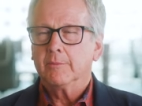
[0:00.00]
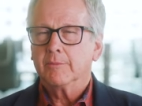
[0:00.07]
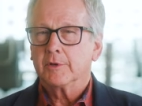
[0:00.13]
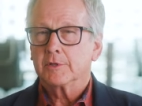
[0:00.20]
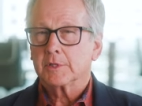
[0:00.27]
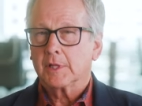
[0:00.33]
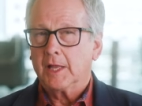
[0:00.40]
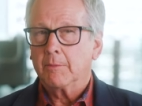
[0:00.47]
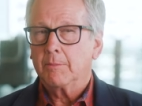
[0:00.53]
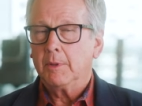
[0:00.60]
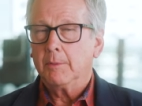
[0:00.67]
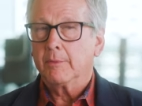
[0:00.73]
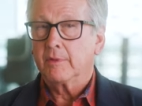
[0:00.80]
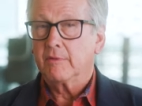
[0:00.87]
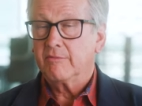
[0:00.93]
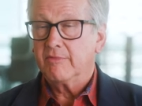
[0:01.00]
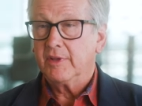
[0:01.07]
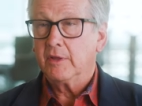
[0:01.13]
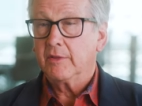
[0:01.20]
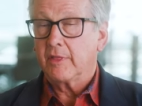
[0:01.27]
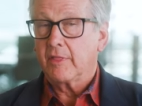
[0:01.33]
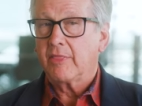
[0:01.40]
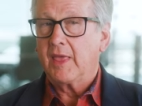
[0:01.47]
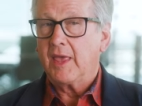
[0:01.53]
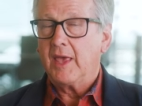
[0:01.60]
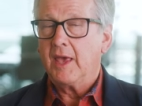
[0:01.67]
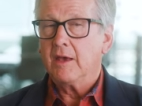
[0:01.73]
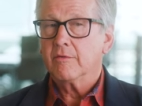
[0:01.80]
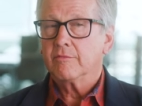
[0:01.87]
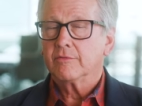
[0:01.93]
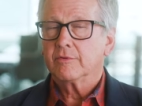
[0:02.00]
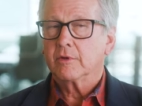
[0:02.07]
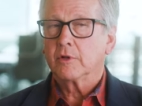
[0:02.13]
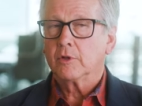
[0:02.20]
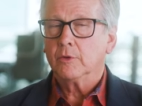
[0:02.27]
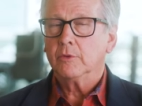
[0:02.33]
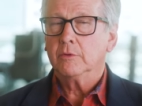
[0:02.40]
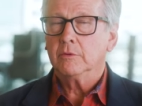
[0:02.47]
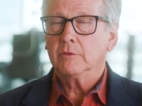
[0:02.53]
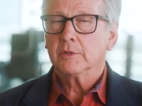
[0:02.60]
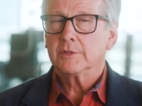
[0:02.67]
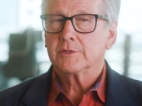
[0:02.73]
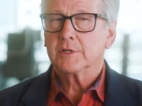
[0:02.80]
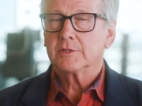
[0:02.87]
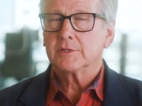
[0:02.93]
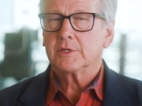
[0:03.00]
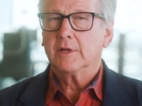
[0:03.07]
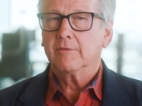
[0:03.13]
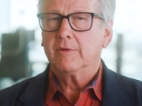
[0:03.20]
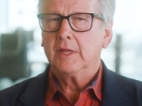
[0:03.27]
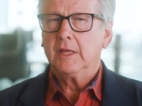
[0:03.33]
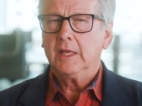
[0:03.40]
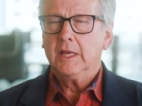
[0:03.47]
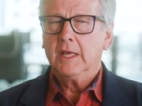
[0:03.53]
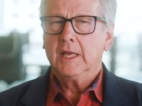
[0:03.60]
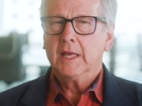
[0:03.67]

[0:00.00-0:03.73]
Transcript: There's a lot of people that feel that they have gluten sensitivity.